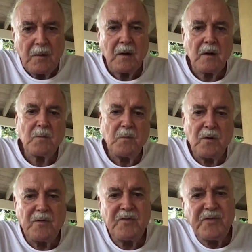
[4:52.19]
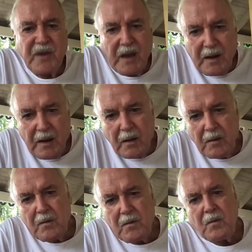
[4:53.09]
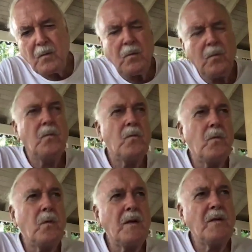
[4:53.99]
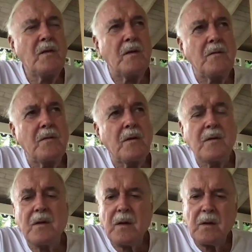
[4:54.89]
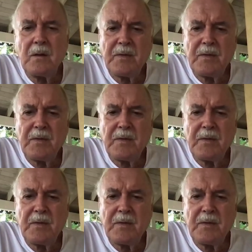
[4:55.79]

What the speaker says: It's more feelings. Oh, that's interesting.